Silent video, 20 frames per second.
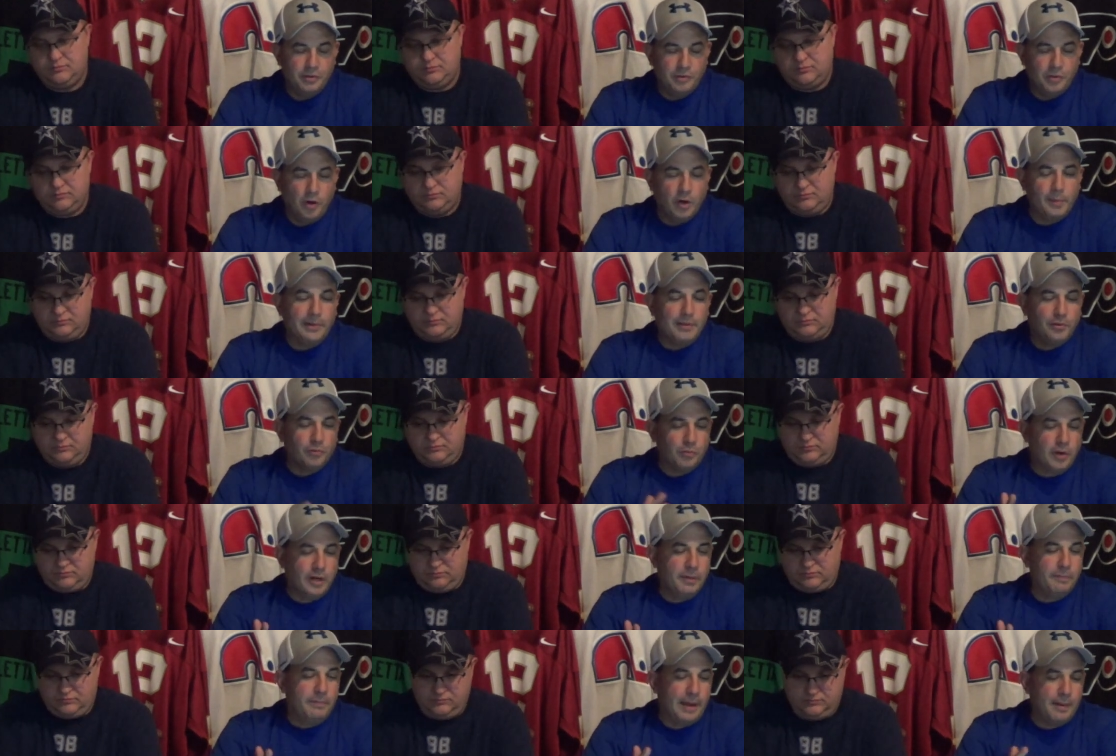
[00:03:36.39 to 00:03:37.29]
Speaker 1: Talk about this
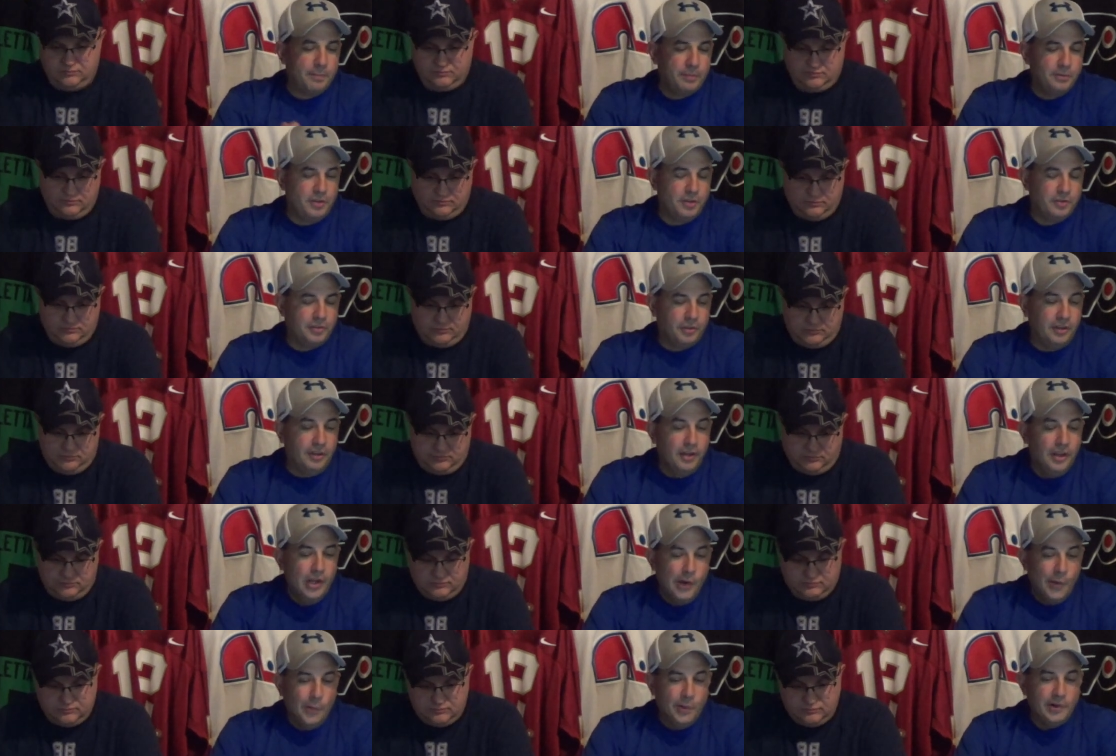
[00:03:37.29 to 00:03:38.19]
running back position
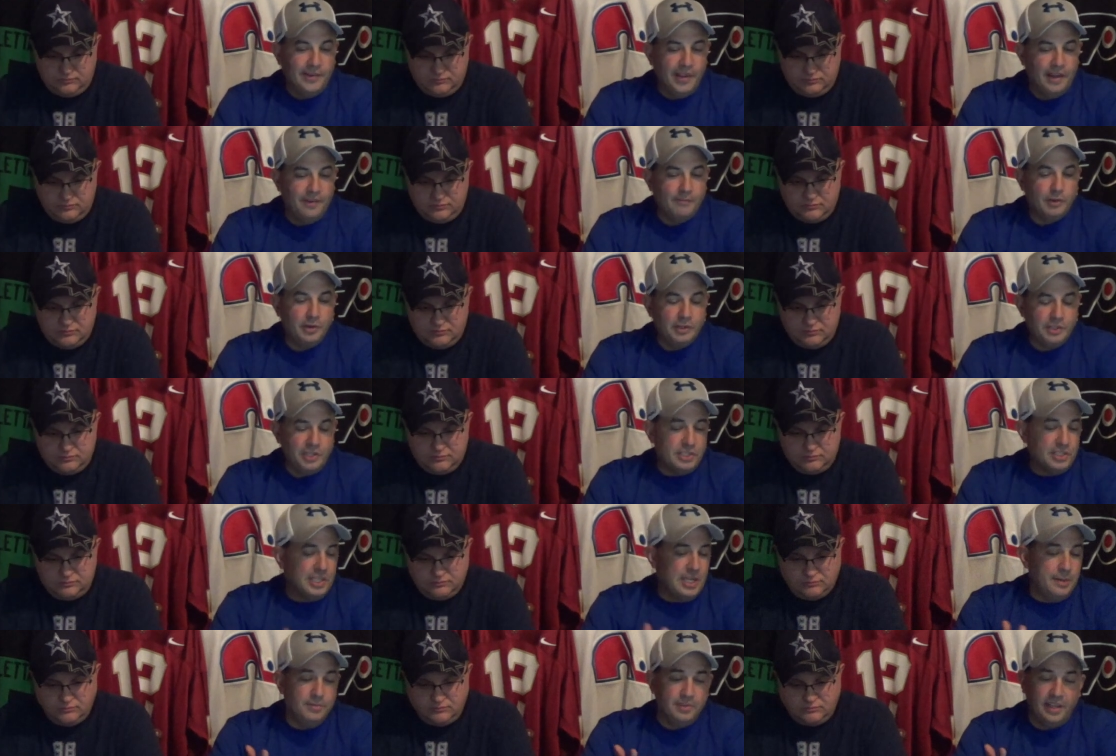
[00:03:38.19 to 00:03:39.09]
with Denver. It just
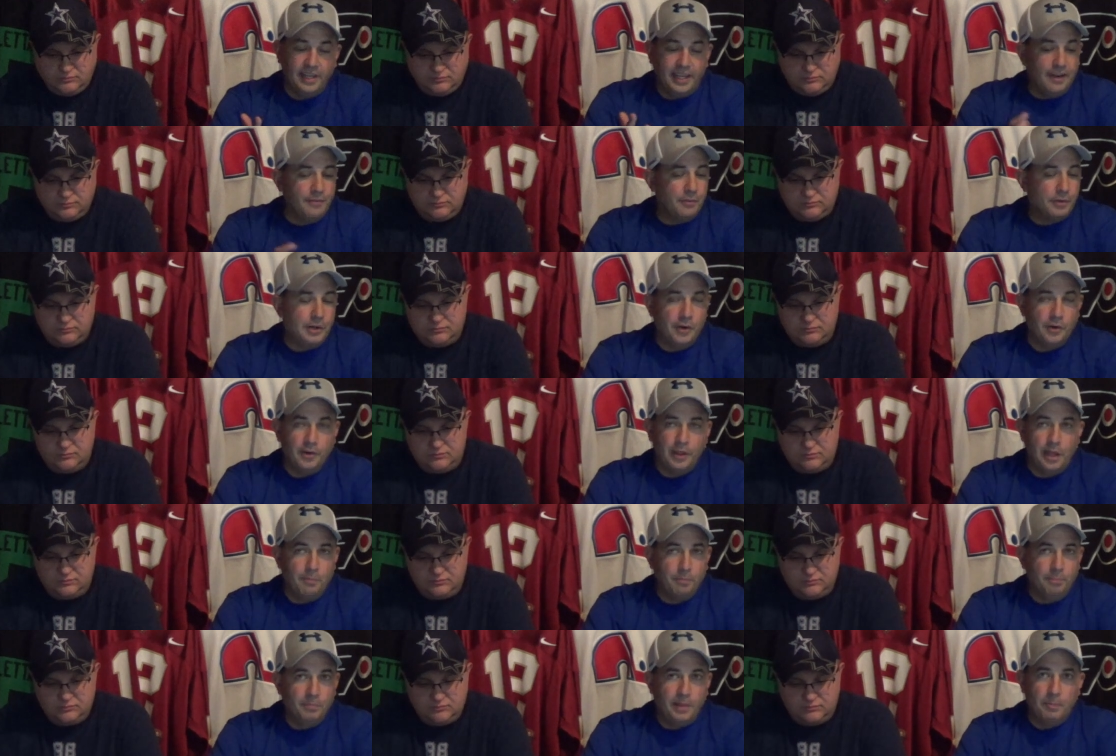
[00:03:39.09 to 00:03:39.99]
seems like every year
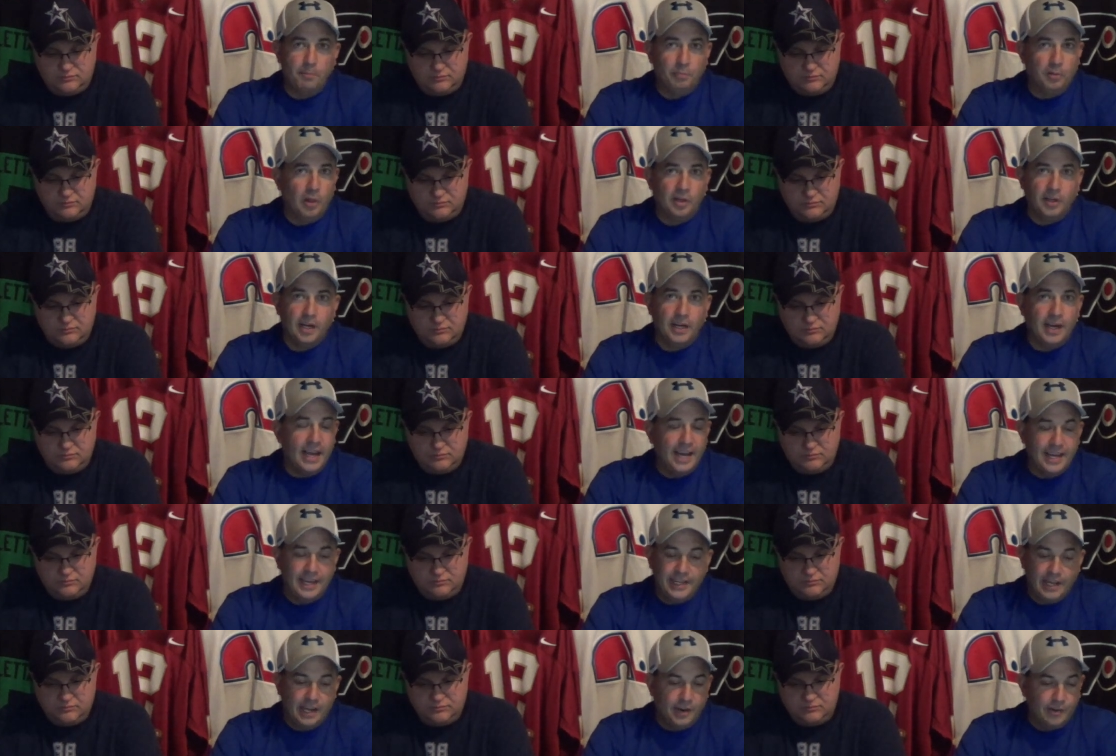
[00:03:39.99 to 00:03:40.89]
they, they plug a guy
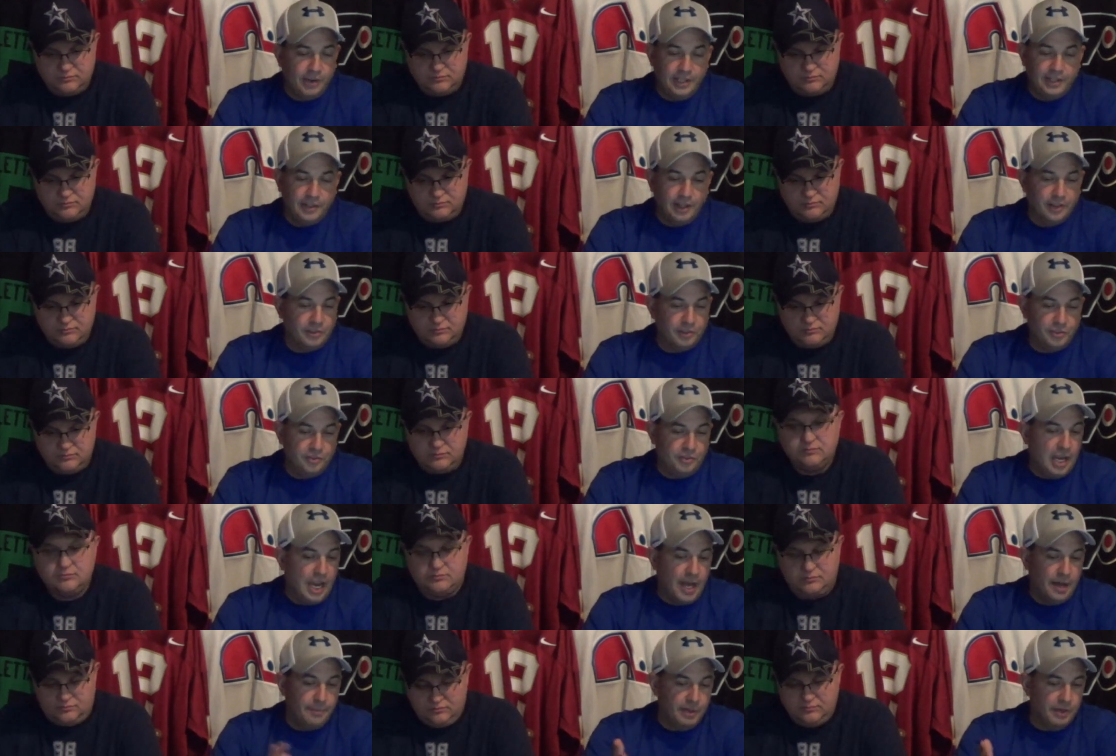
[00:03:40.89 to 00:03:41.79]
in there and he does his
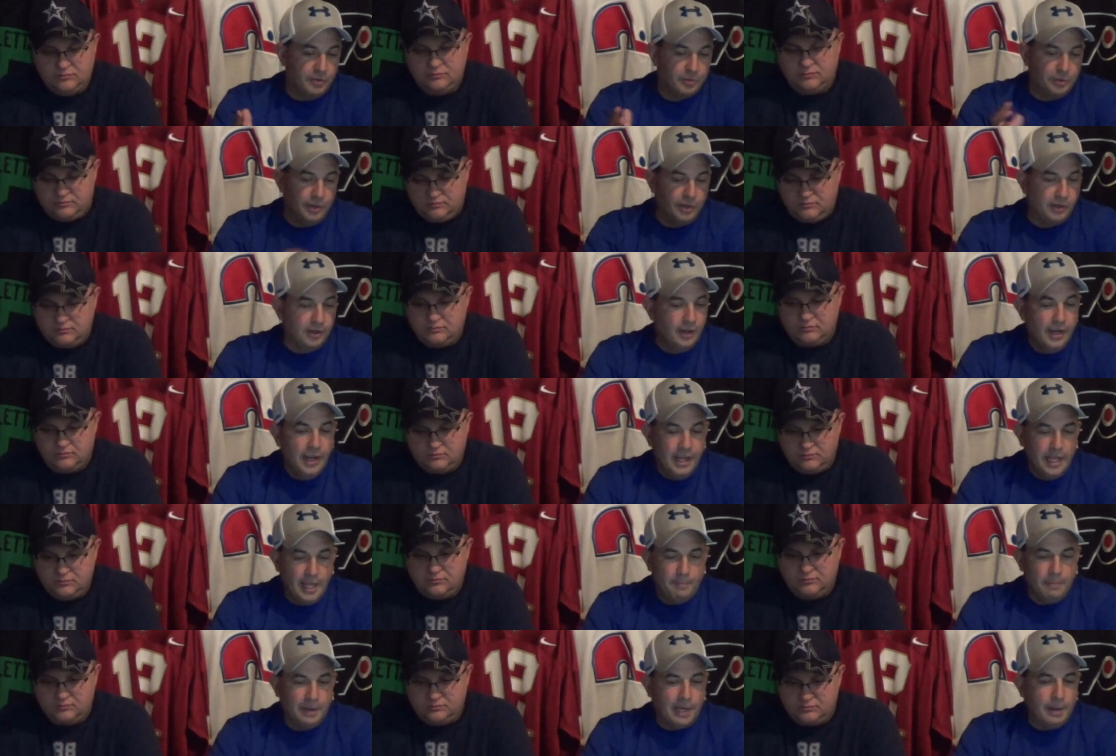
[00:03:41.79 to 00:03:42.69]
job. This year
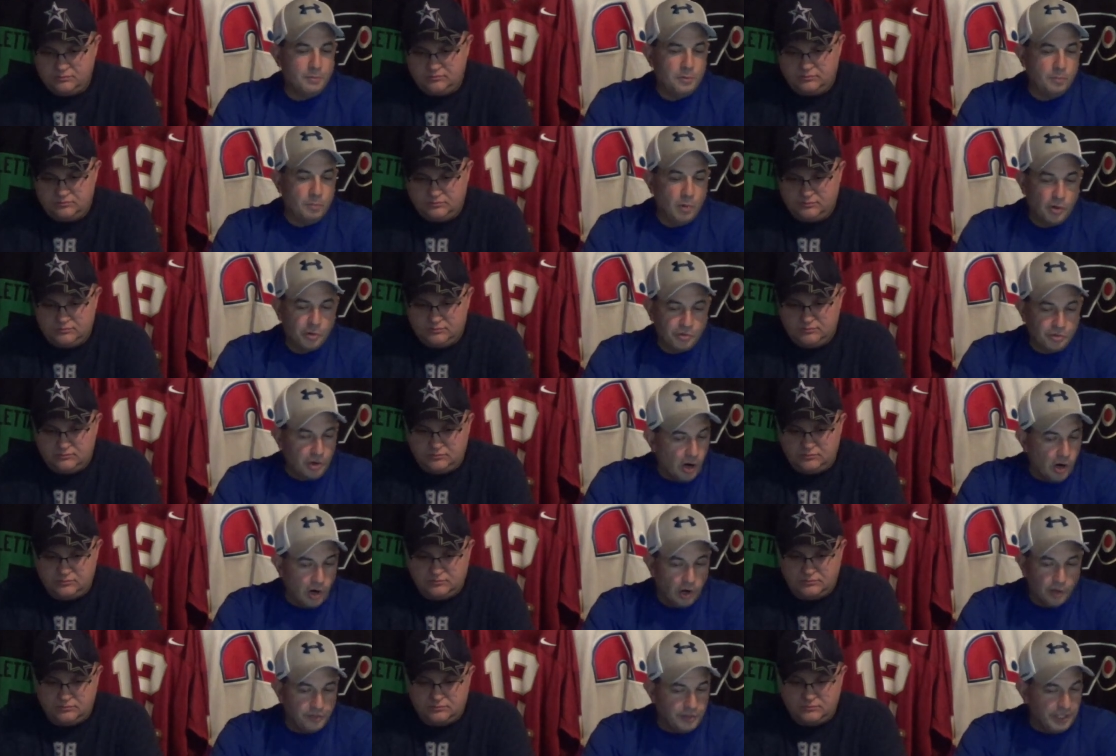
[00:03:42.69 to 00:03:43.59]
they pick up Jamaal
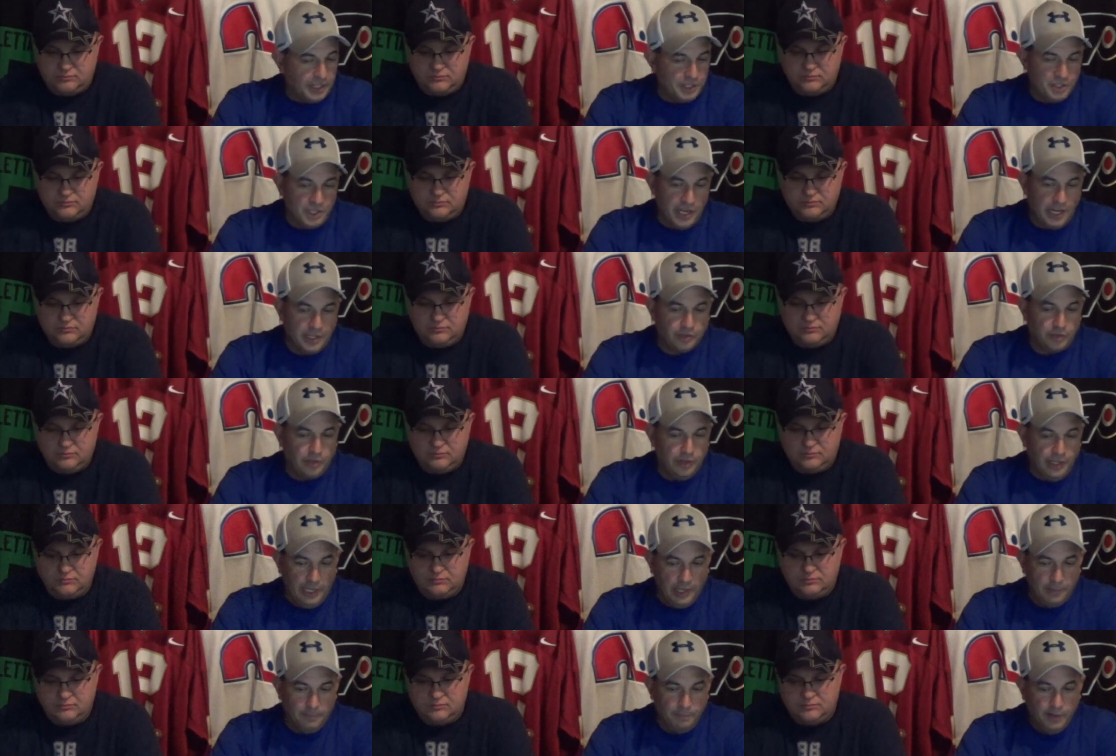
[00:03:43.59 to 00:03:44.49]
Charles, take a chance on
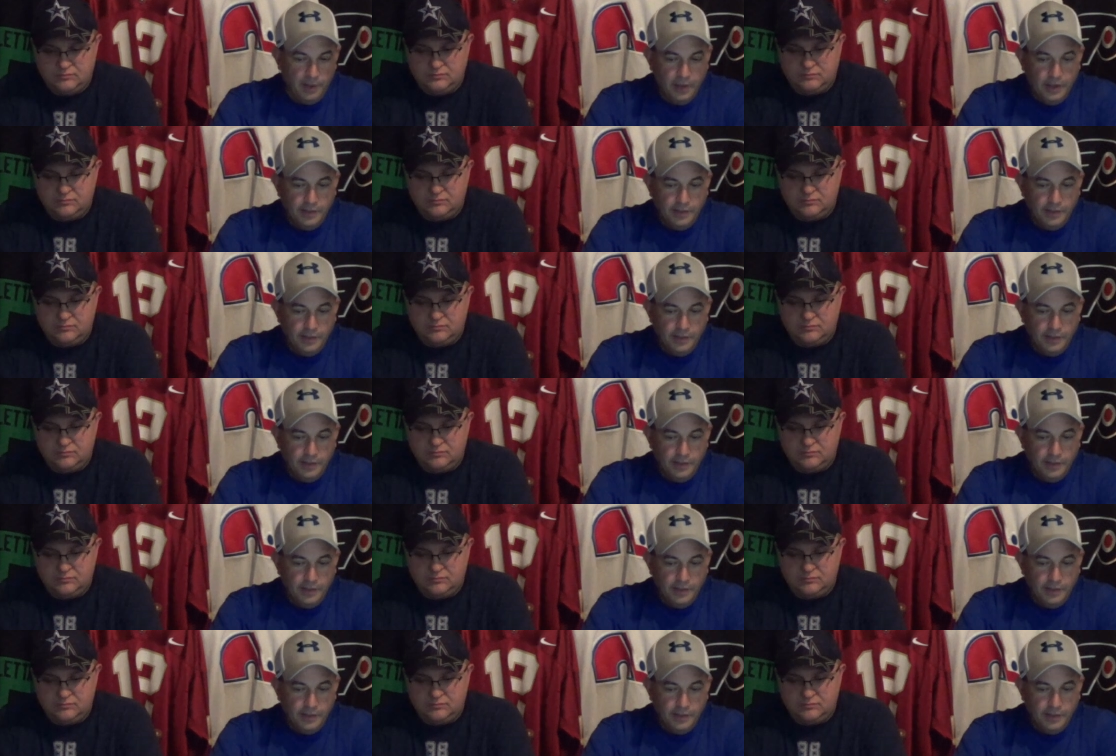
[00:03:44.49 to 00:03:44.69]
him.